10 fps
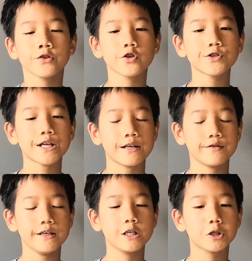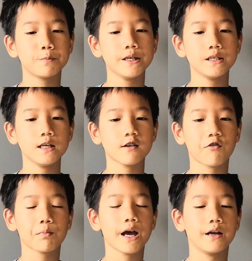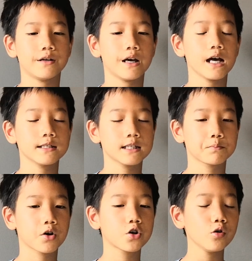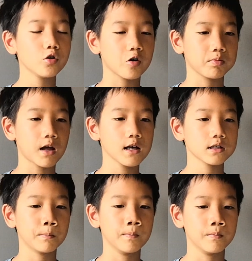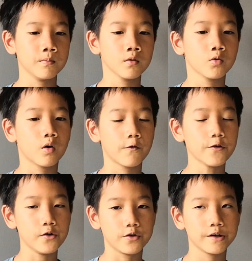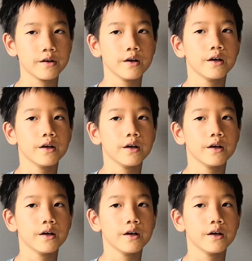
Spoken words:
just as each species of plant has its peculiar blossom or fruit,